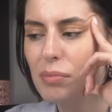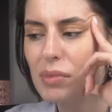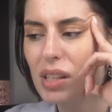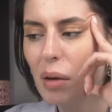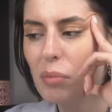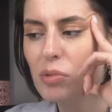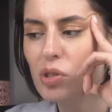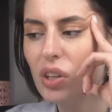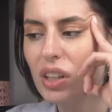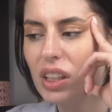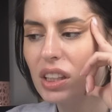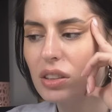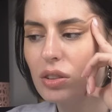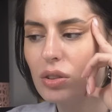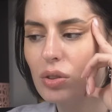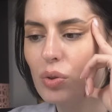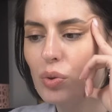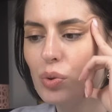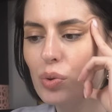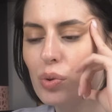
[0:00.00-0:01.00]
Sometimes you need
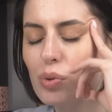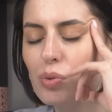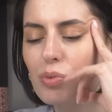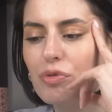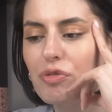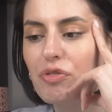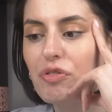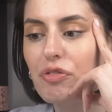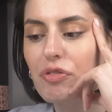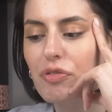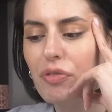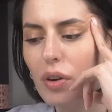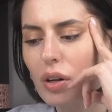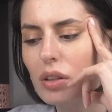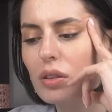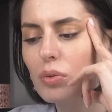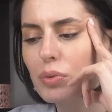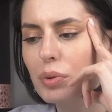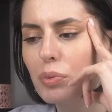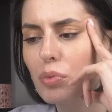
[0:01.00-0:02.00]
to
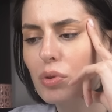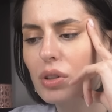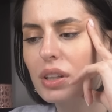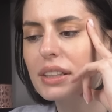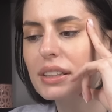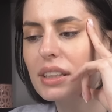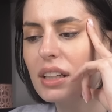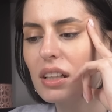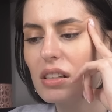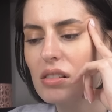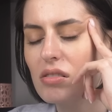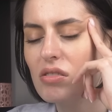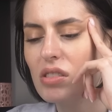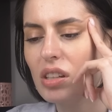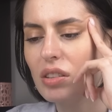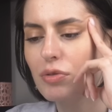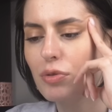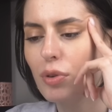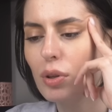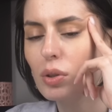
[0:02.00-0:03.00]
follow the vortex
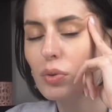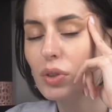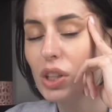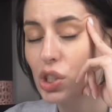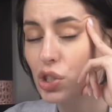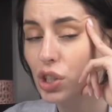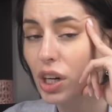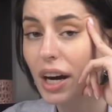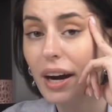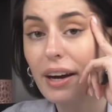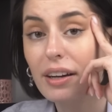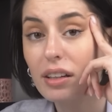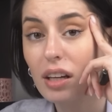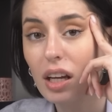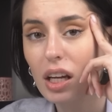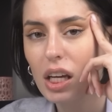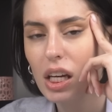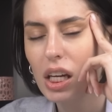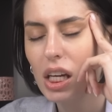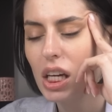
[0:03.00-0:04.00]
and follow the chart,
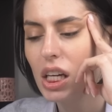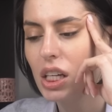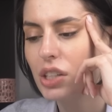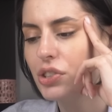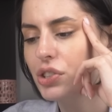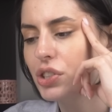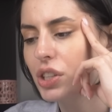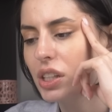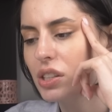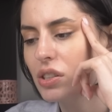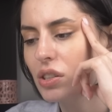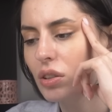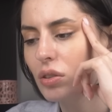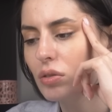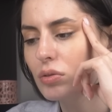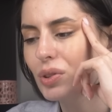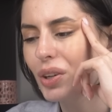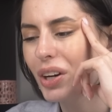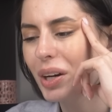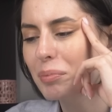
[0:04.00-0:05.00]
just, you
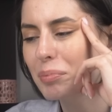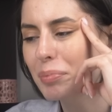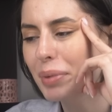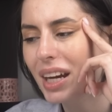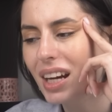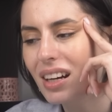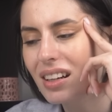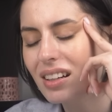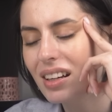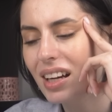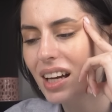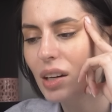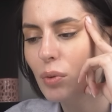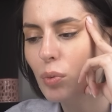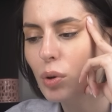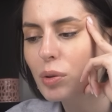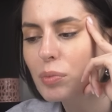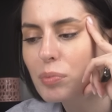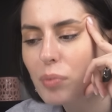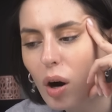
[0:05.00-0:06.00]
know, to compare at
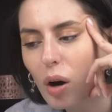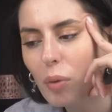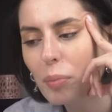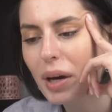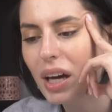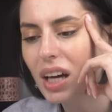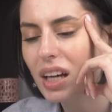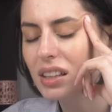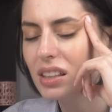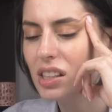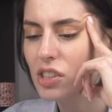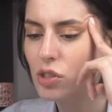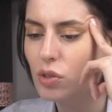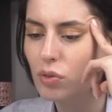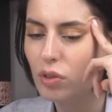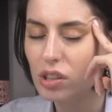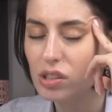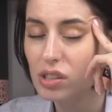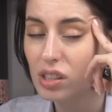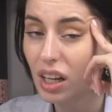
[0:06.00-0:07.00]
what moment this
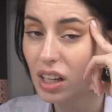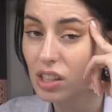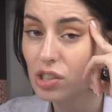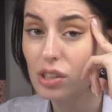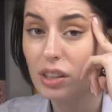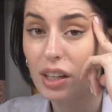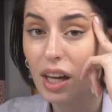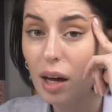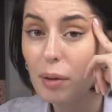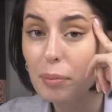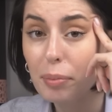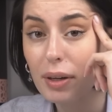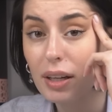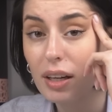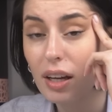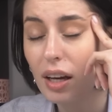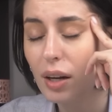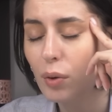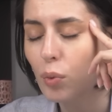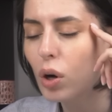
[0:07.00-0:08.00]
crossing actually
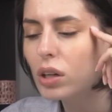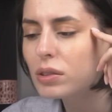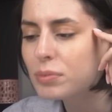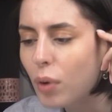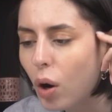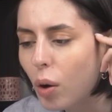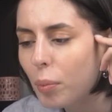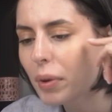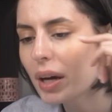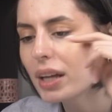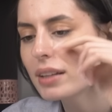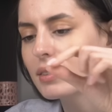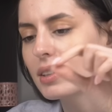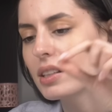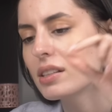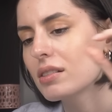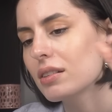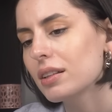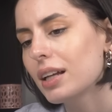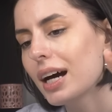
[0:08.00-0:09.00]
happened, at what moment
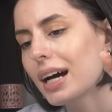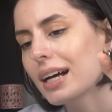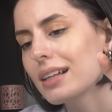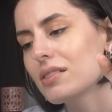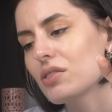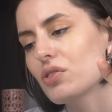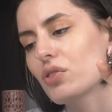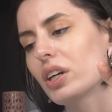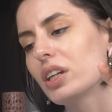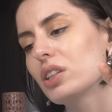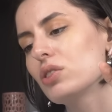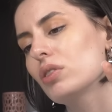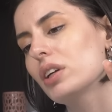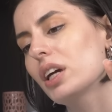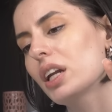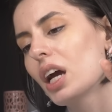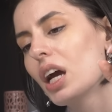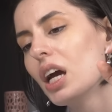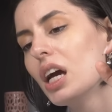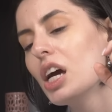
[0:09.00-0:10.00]
that line's trying to
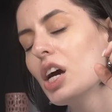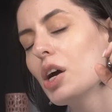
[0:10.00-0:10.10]
get